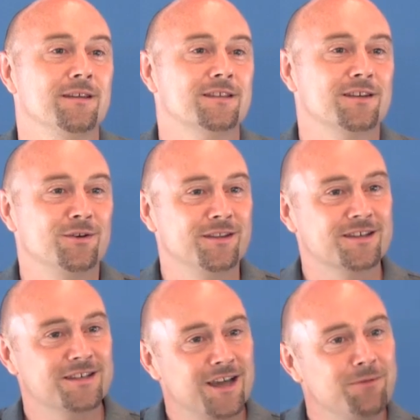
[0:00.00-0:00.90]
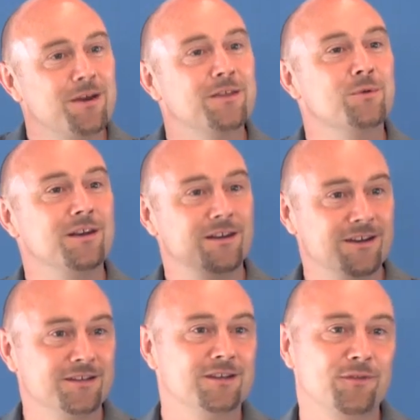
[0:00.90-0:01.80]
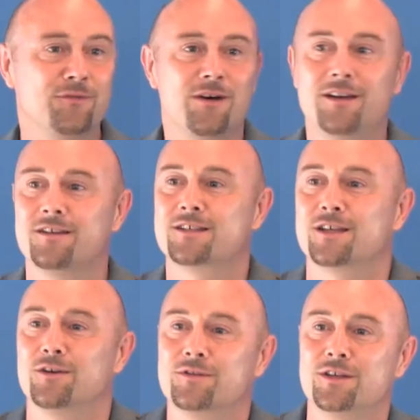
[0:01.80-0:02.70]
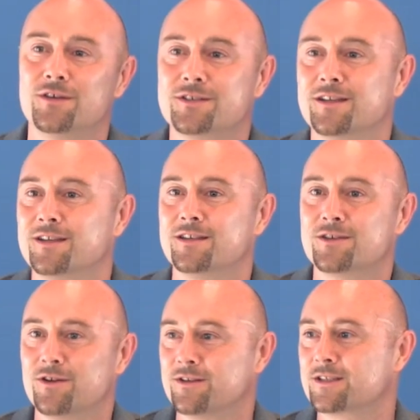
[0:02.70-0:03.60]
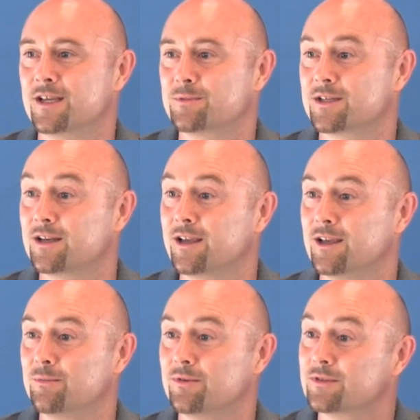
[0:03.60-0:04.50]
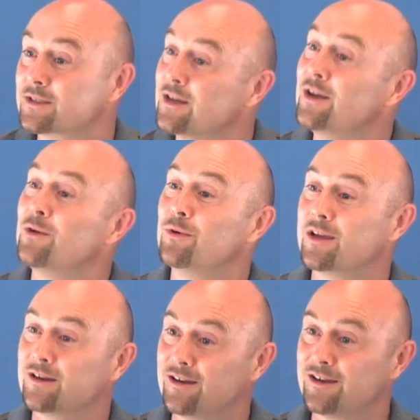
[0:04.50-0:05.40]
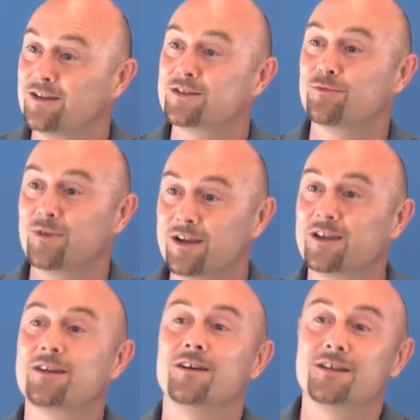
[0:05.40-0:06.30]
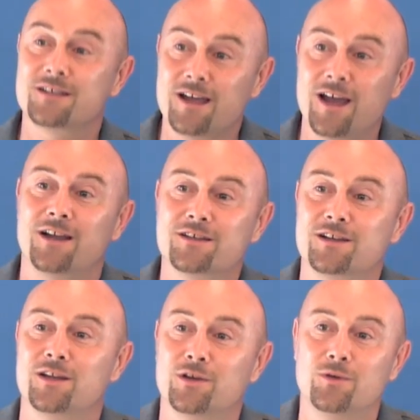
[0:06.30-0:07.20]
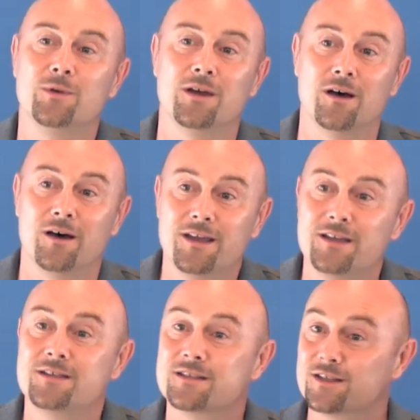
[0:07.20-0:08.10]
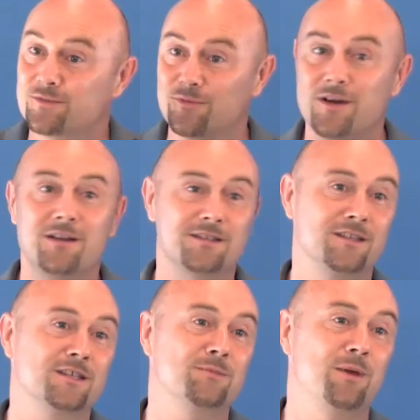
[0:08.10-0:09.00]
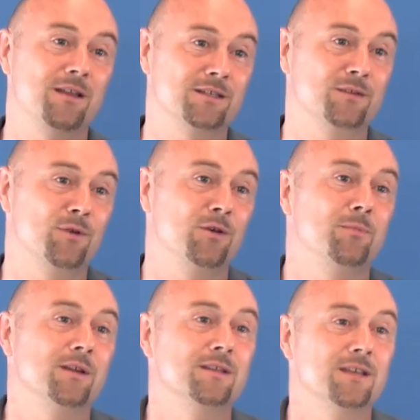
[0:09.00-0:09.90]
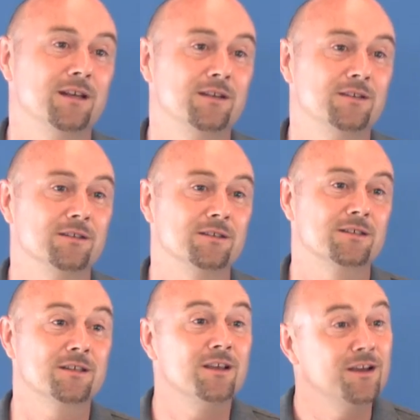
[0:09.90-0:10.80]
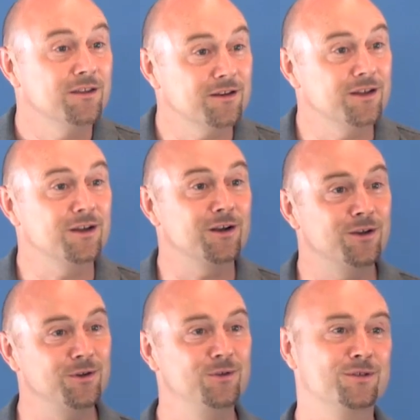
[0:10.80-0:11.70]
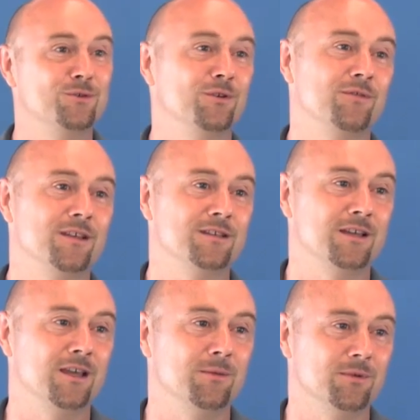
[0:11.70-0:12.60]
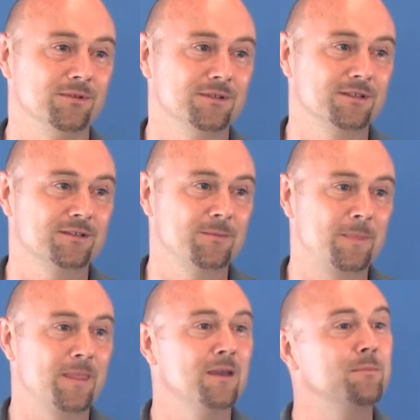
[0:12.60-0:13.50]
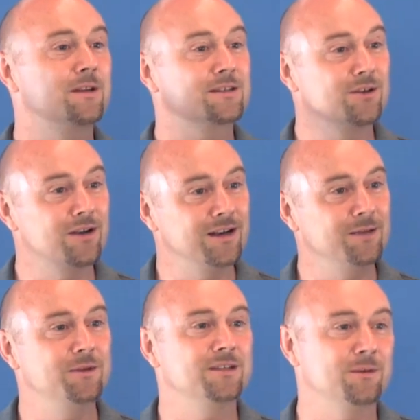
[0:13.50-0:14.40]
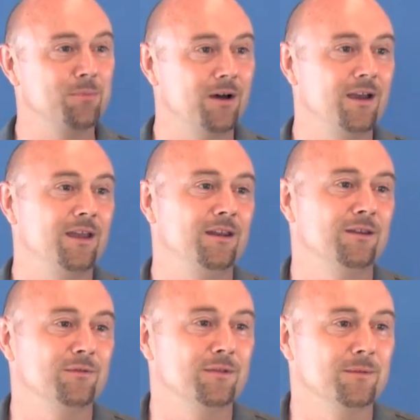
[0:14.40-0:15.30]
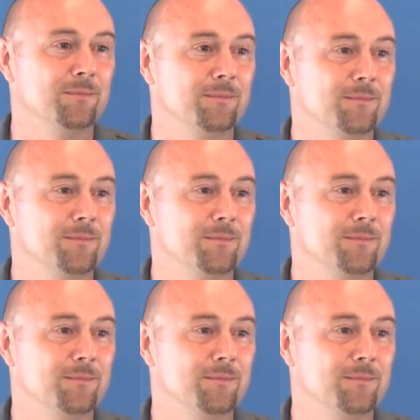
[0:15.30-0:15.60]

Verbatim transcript: So, in the same way that we learn to define ourselves using these concepts and labels, we can learn to recognize that actually who we are is this vast expanse of open intelligence that includes all of these labels, but is not limited by any of them.